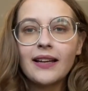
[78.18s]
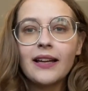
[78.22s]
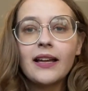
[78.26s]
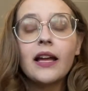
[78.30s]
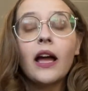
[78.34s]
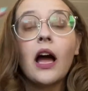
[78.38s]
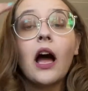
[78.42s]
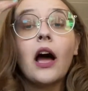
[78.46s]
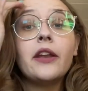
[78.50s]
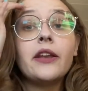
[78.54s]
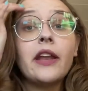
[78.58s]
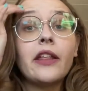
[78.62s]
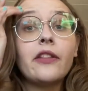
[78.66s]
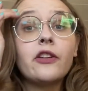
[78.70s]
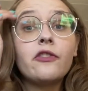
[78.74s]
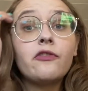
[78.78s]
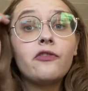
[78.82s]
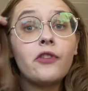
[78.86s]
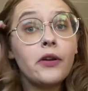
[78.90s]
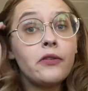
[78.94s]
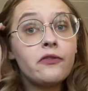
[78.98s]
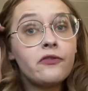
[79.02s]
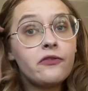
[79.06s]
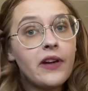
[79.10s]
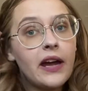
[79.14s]
Another
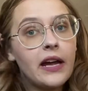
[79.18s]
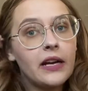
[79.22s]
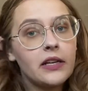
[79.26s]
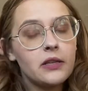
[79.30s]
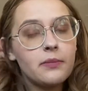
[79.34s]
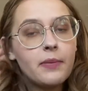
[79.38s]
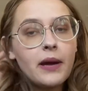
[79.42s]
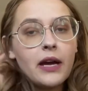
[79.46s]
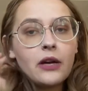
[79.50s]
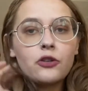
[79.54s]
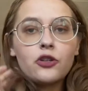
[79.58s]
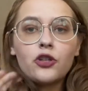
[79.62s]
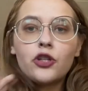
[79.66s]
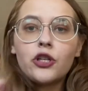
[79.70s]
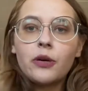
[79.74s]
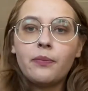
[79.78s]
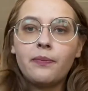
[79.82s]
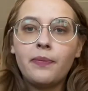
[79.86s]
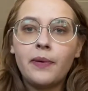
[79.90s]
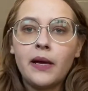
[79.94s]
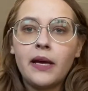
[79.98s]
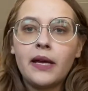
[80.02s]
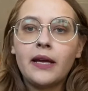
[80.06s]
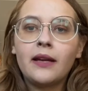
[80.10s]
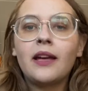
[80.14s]
fun fact about
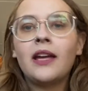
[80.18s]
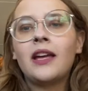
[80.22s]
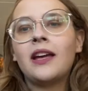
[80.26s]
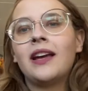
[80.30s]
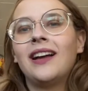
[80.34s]
shipping,